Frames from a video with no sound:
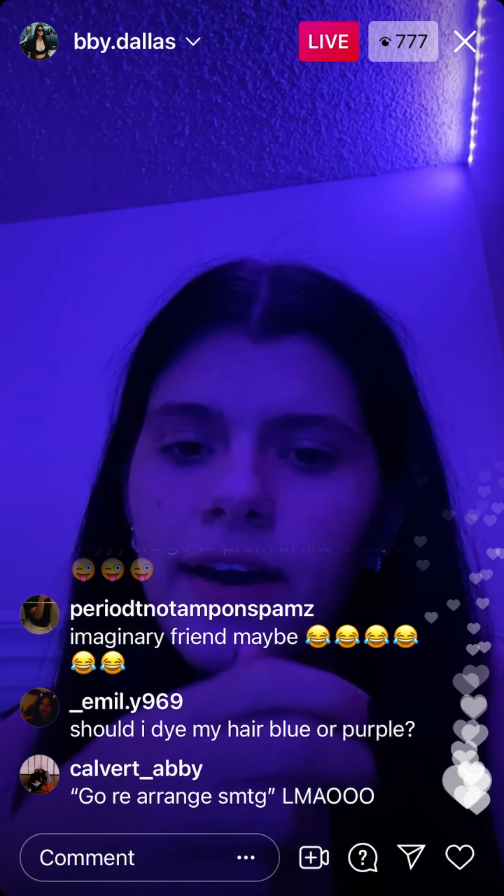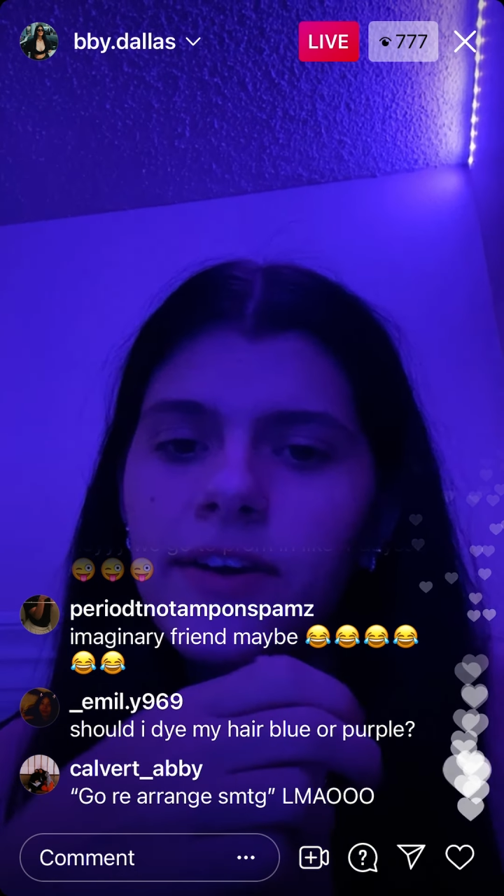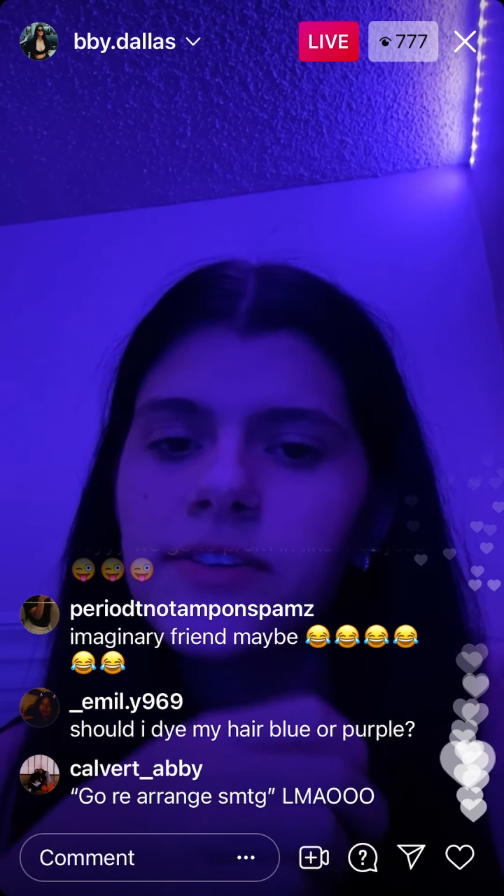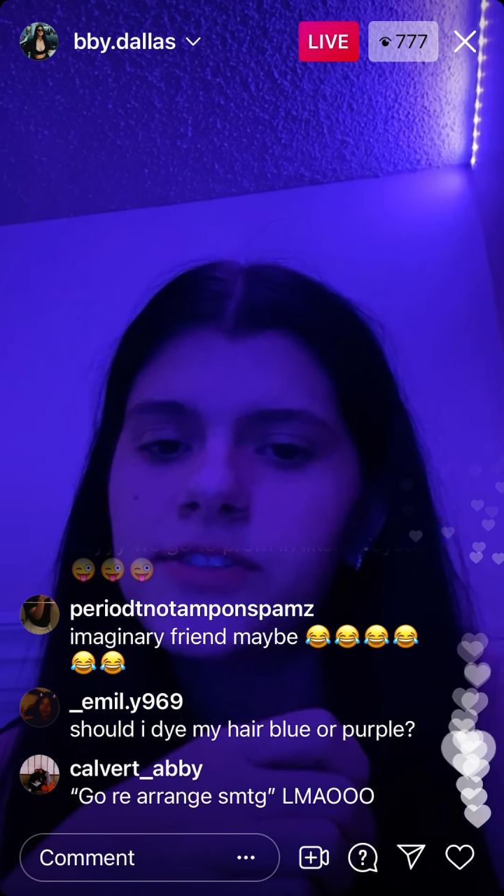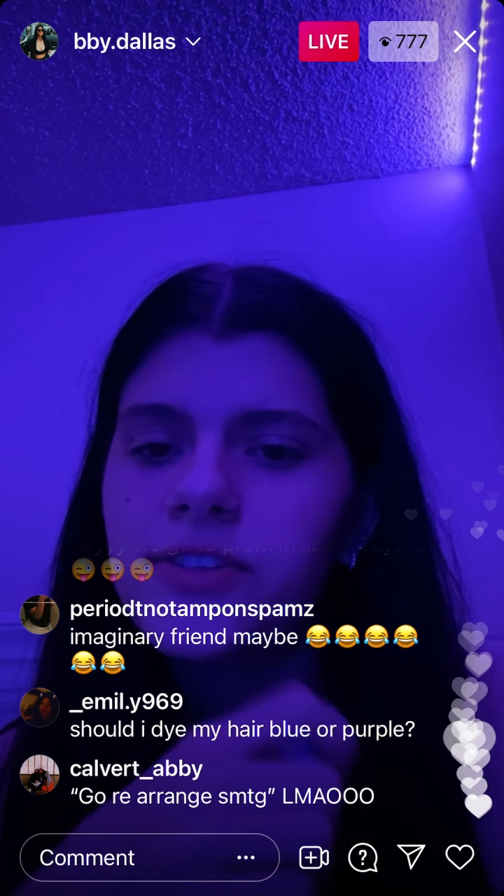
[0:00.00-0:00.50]

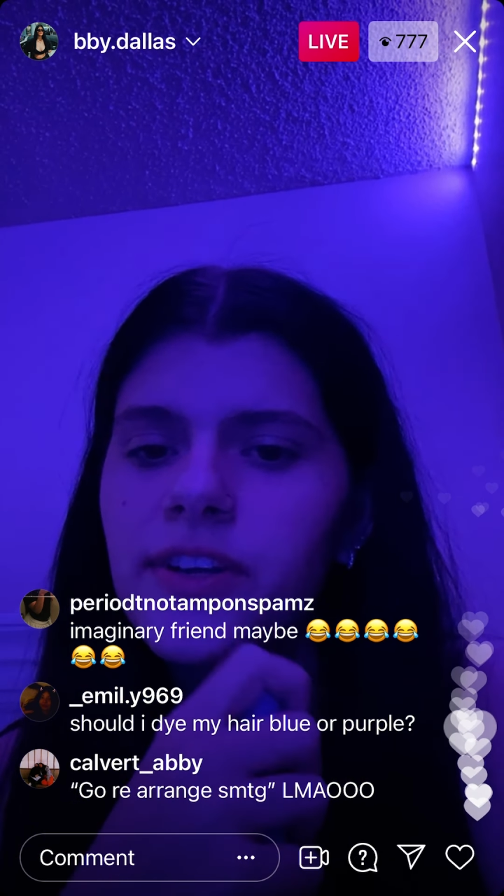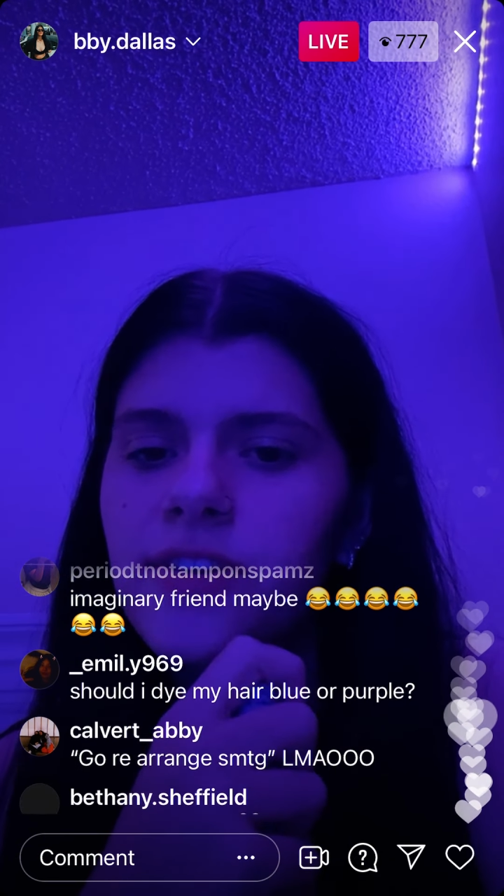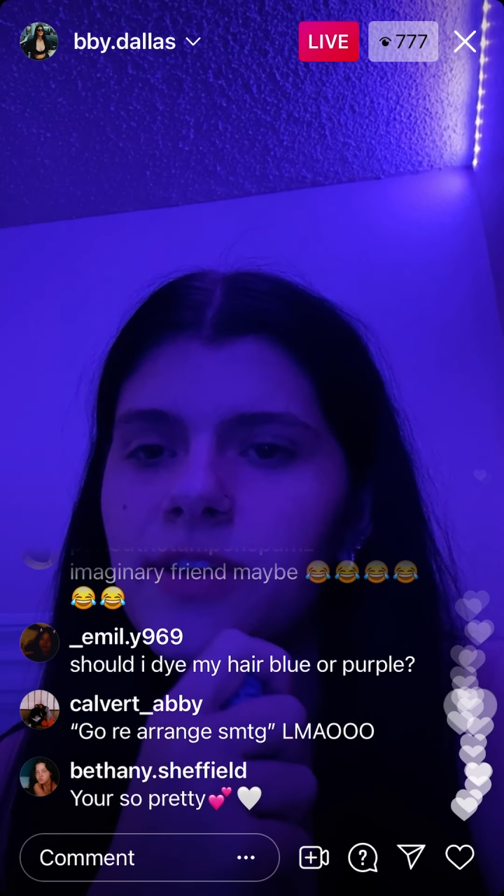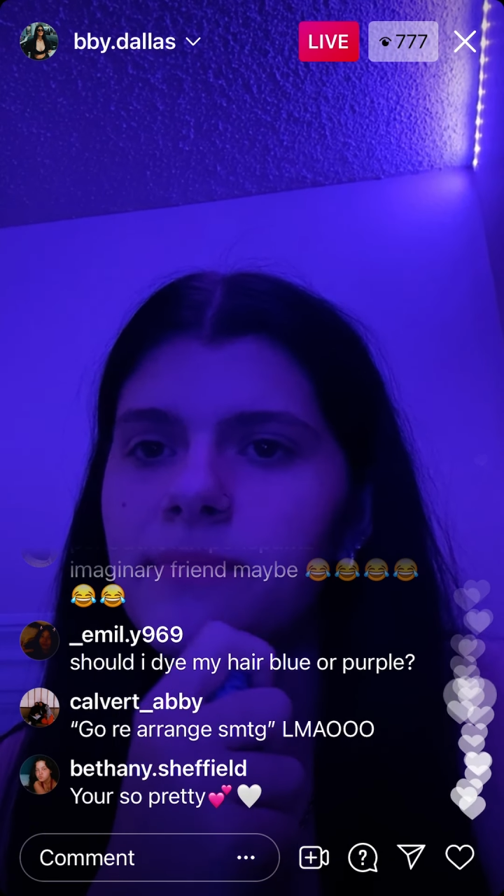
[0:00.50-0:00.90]
How can you still hear